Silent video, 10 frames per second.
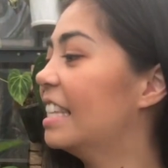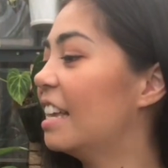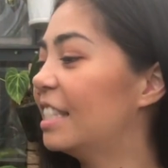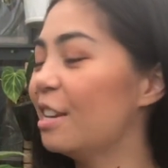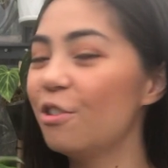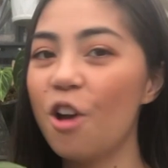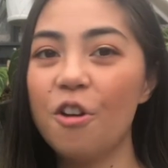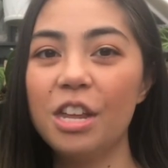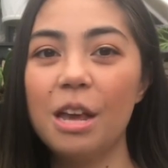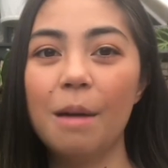
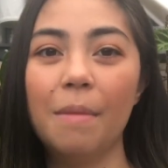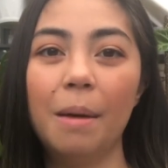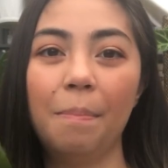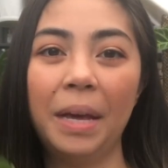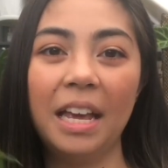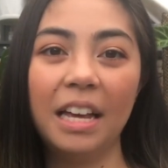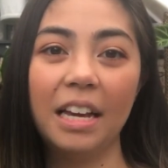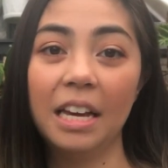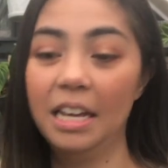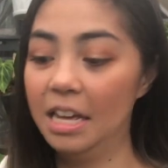Syngonium
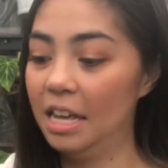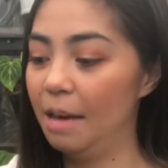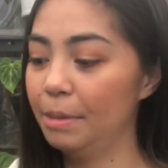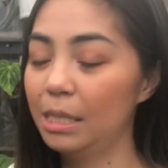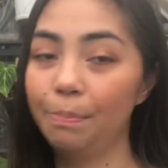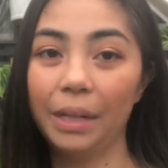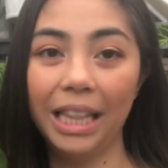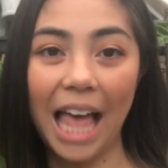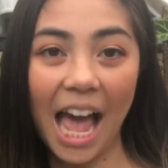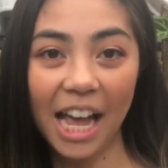Pink
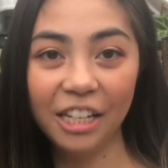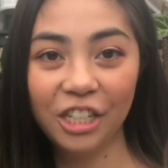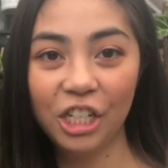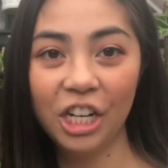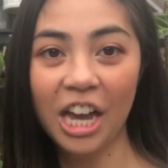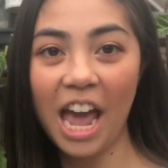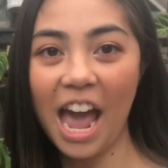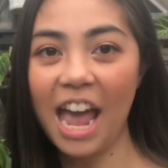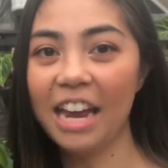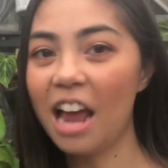Splash.
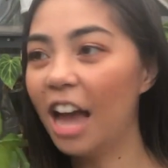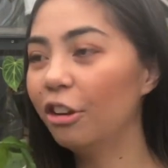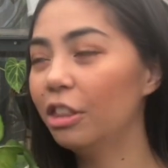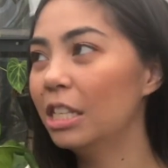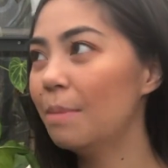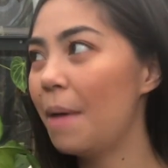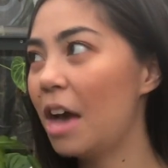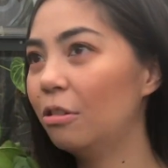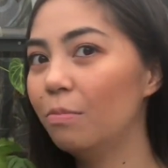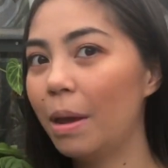And I got this
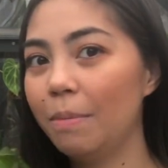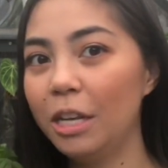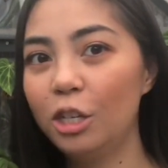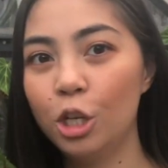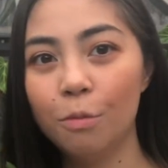about maybe 2